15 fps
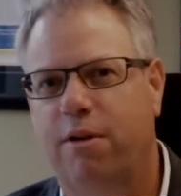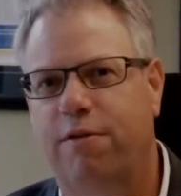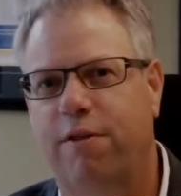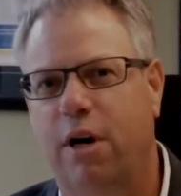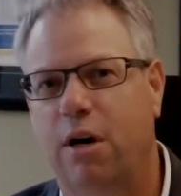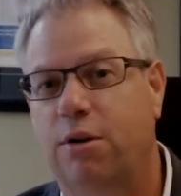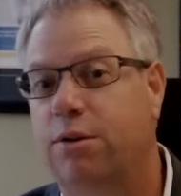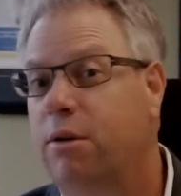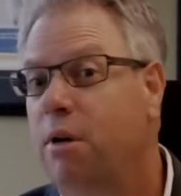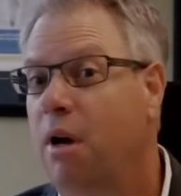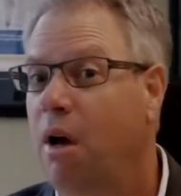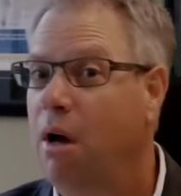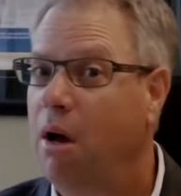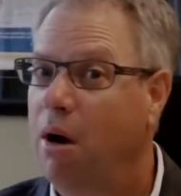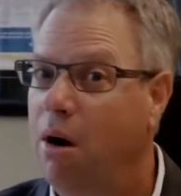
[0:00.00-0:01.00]
Affairs,
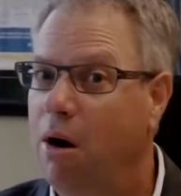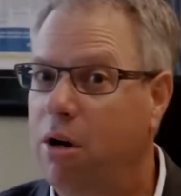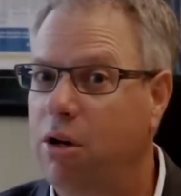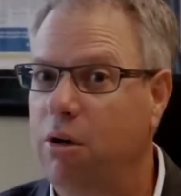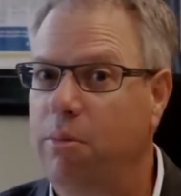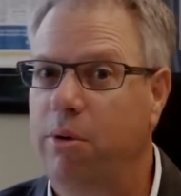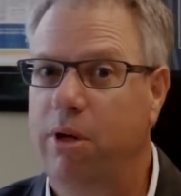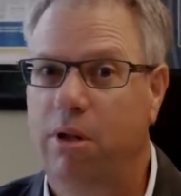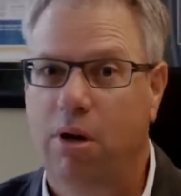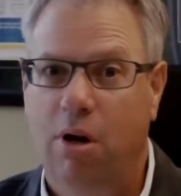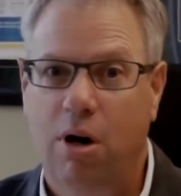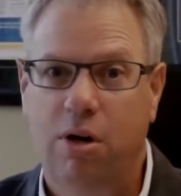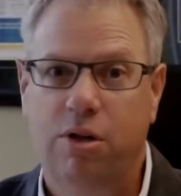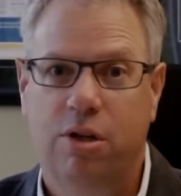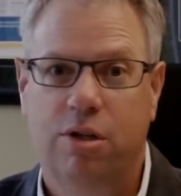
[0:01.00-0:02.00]
arguably the
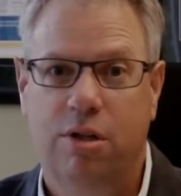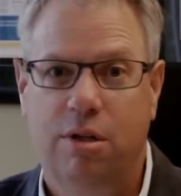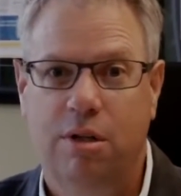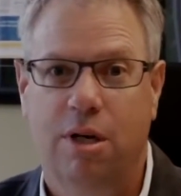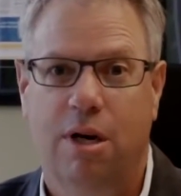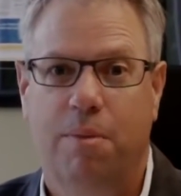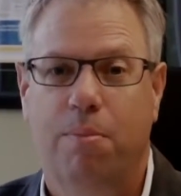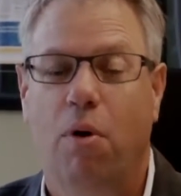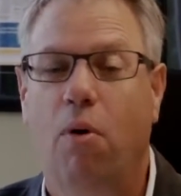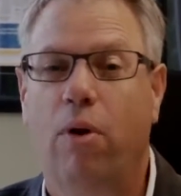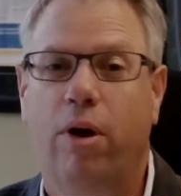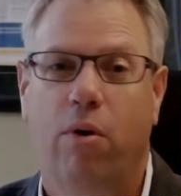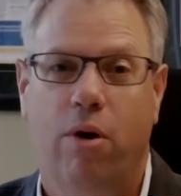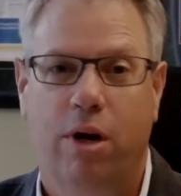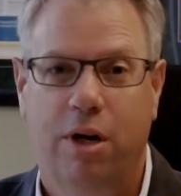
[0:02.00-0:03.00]
largest
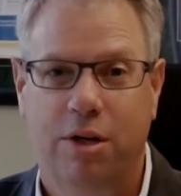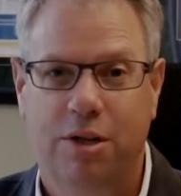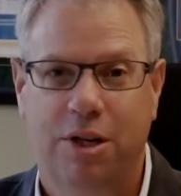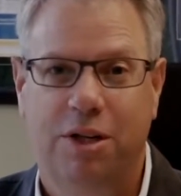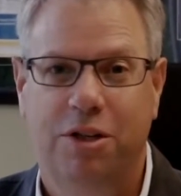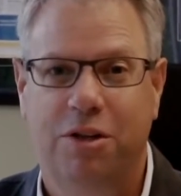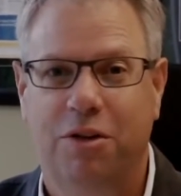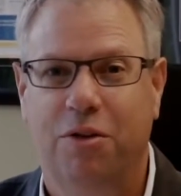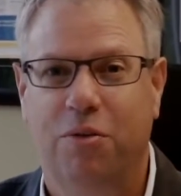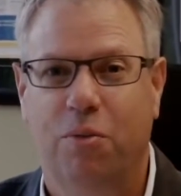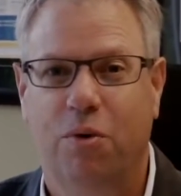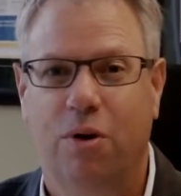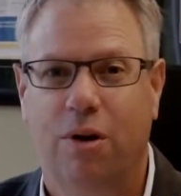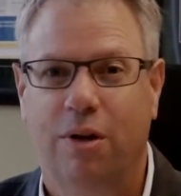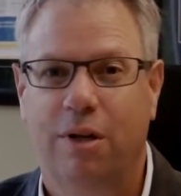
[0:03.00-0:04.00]
polling organization in the
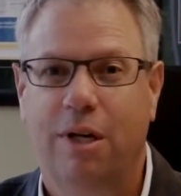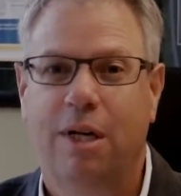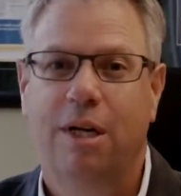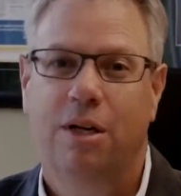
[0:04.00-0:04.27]
world.